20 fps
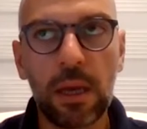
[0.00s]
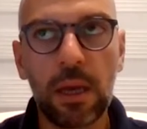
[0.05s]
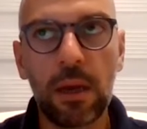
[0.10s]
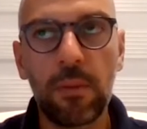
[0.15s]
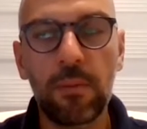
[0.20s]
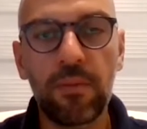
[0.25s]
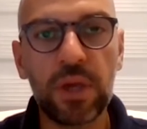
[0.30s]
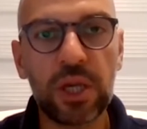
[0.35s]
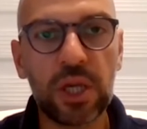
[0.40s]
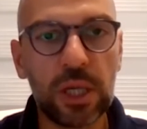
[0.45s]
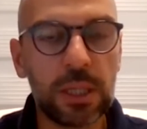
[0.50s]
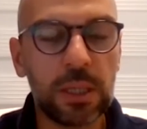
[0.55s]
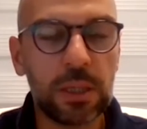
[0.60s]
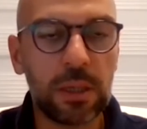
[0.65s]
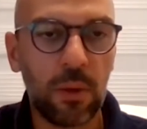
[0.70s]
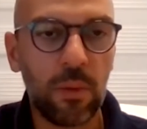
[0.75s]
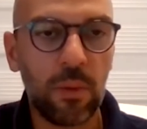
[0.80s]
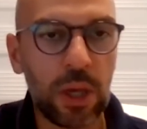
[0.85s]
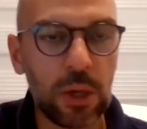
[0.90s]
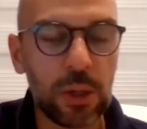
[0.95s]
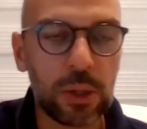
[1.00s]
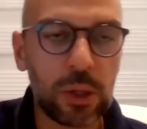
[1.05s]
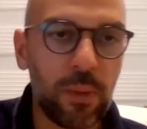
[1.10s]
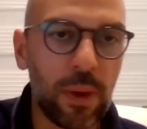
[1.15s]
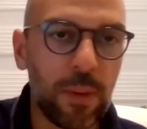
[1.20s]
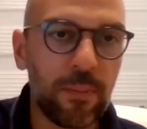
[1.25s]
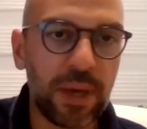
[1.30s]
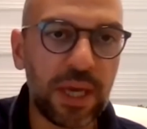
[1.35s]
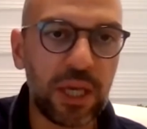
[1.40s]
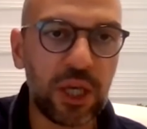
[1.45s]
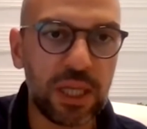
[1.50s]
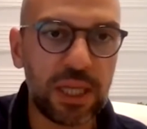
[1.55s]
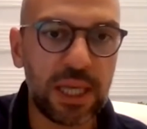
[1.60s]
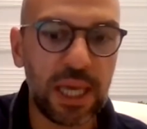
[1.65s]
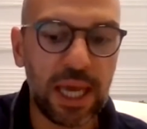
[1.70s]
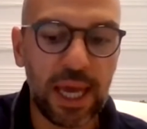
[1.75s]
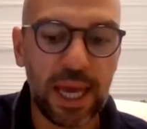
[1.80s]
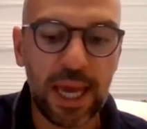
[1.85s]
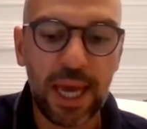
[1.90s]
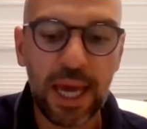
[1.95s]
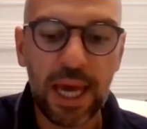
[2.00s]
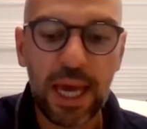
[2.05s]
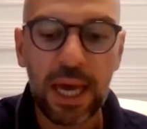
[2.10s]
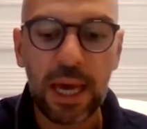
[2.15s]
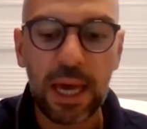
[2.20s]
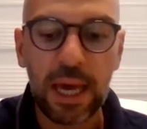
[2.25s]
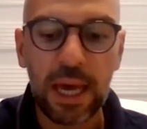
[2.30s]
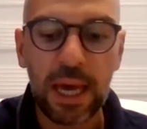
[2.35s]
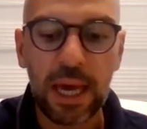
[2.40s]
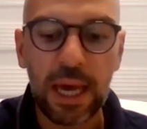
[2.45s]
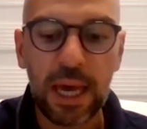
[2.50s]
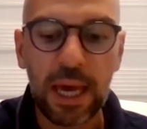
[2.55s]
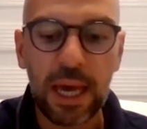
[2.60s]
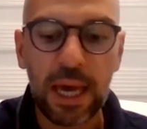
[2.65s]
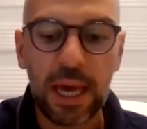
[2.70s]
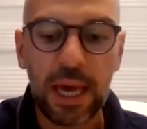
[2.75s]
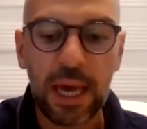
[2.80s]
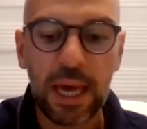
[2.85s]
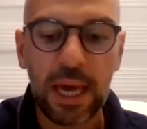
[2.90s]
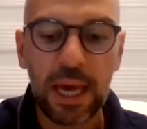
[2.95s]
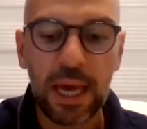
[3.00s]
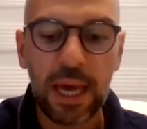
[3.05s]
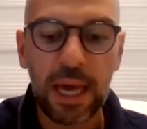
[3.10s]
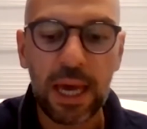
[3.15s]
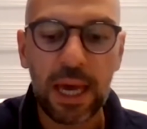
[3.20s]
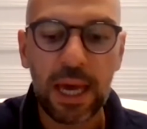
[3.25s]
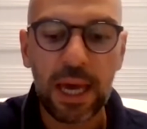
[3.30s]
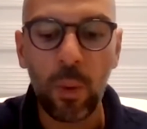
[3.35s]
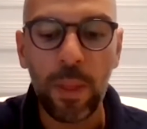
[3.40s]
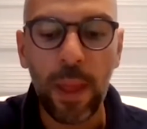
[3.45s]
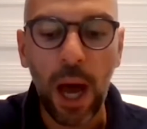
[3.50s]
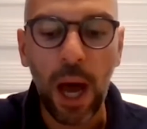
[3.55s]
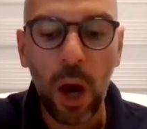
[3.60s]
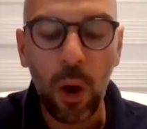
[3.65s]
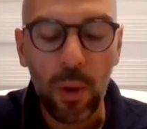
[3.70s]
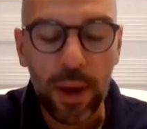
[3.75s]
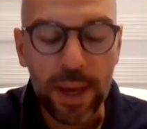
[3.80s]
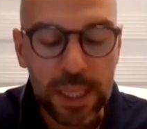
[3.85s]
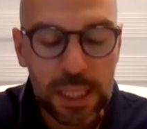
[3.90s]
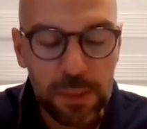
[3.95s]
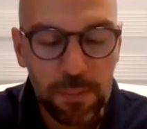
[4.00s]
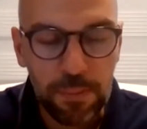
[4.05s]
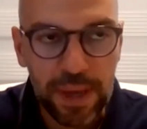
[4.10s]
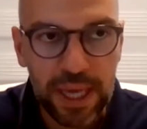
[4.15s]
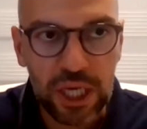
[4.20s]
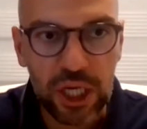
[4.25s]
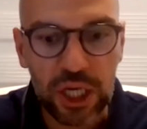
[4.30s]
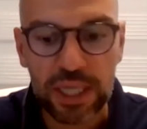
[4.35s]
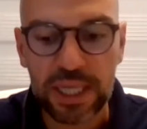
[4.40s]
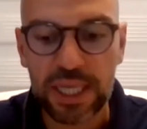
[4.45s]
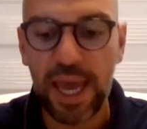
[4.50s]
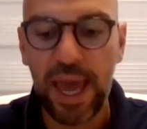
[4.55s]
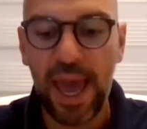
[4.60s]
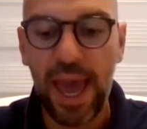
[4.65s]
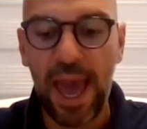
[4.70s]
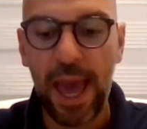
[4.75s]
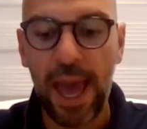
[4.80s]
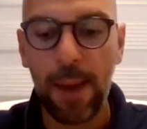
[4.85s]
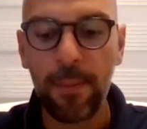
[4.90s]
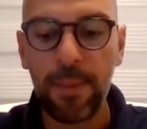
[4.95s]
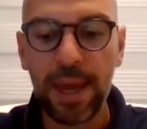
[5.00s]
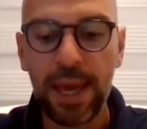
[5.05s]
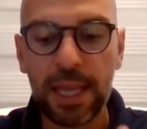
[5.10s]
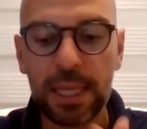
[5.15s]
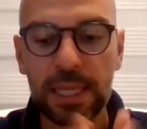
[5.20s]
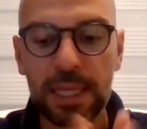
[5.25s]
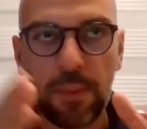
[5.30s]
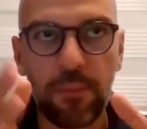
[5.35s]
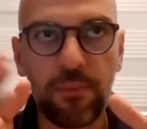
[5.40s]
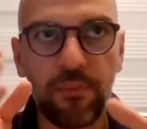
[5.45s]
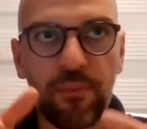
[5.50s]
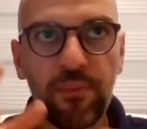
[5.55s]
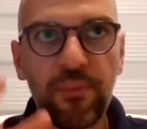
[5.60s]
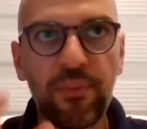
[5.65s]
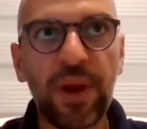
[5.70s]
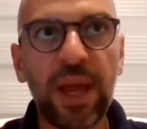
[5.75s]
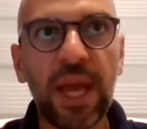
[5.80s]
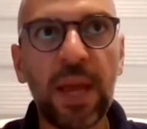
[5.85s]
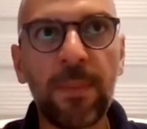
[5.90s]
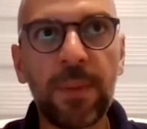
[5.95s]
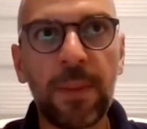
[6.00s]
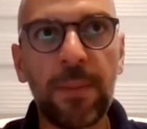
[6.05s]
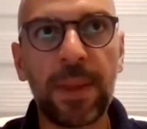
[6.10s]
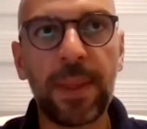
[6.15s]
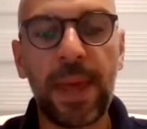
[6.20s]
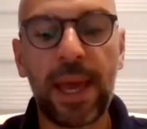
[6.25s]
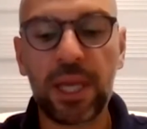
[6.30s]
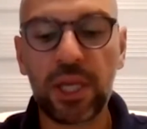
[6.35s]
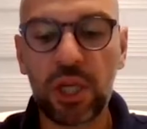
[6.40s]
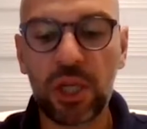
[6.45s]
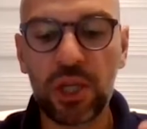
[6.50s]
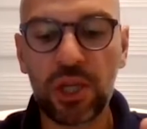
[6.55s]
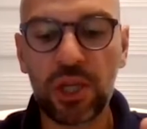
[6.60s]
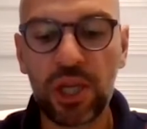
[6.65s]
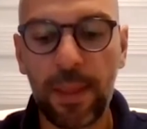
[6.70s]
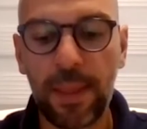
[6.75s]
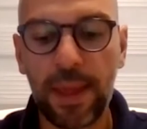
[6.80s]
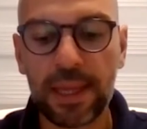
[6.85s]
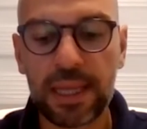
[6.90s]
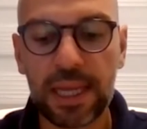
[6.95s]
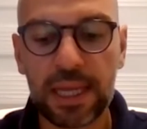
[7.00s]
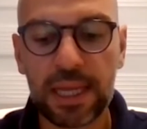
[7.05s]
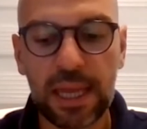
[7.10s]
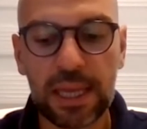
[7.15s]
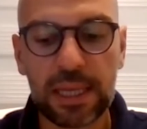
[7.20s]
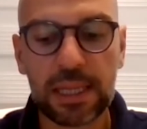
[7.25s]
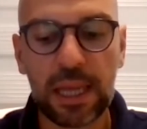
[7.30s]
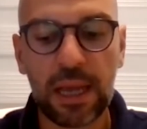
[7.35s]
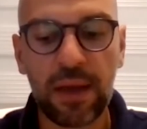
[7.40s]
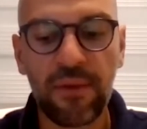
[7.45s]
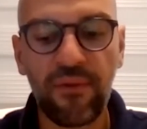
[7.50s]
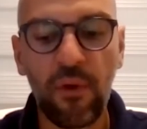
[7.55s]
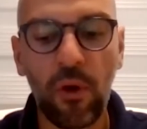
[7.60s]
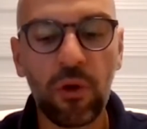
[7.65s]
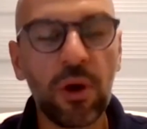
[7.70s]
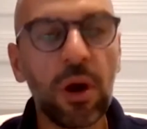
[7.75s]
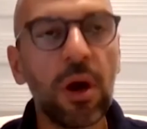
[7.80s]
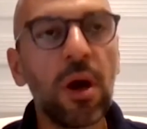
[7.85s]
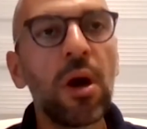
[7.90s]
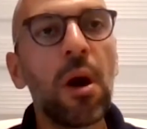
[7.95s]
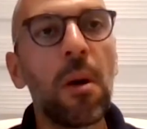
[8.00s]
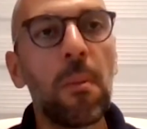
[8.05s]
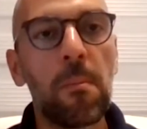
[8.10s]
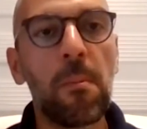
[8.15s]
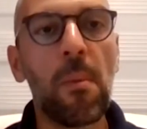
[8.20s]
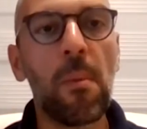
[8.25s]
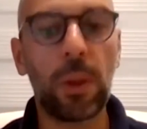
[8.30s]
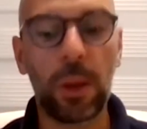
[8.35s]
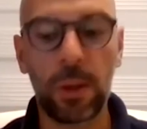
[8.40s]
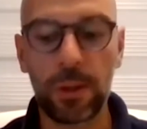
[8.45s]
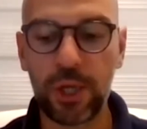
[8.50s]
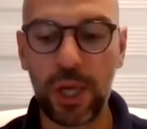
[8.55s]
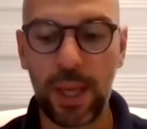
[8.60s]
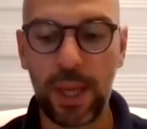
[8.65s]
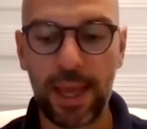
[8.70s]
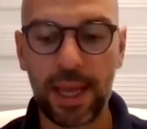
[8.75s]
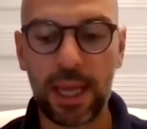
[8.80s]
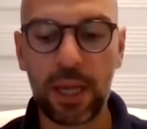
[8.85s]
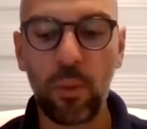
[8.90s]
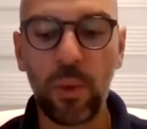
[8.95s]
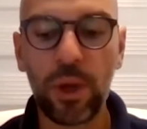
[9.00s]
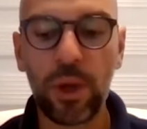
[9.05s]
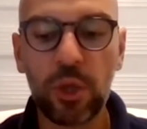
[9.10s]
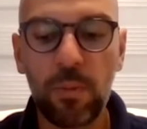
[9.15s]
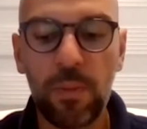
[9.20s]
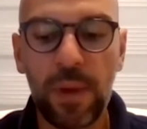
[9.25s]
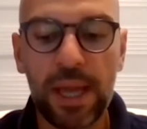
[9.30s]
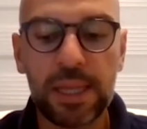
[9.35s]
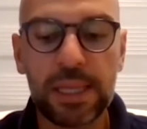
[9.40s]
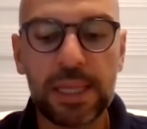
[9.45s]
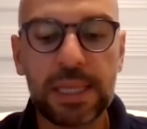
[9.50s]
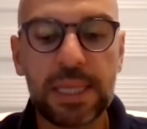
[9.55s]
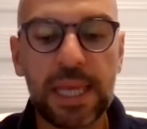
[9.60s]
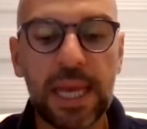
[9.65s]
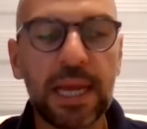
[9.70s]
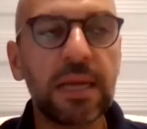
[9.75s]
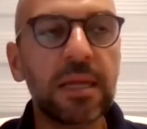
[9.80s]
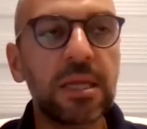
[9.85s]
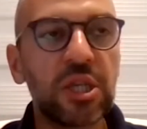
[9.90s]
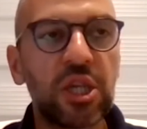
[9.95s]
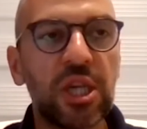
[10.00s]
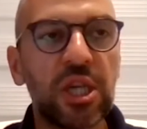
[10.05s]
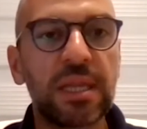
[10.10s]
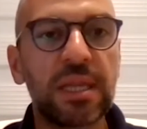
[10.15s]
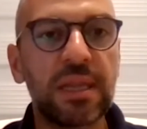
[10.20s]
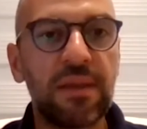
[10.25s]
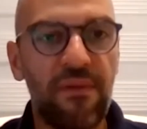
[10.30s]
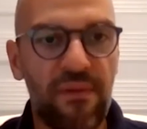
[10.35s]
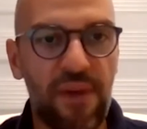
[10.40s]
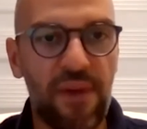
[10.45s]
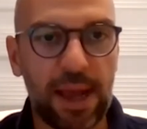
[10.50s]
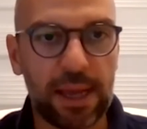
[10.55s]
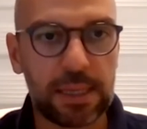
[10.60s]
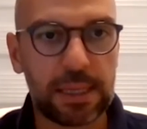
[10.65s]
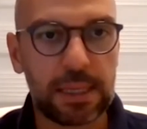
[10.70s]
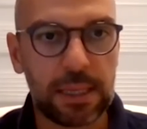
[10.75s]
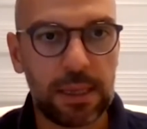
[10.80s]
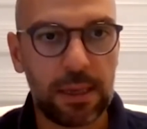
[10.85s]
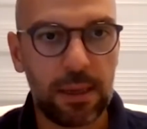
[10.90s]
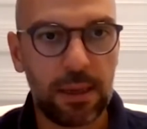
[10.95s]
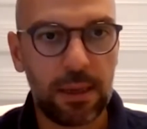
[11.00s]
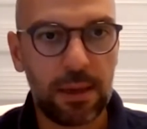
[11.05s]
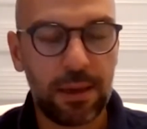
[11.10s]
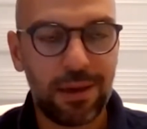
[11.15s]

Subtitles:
which is, we used to be PGD, now is PGTM. It's a pre-implementation genetic testing for monogenic, which means single gene defects.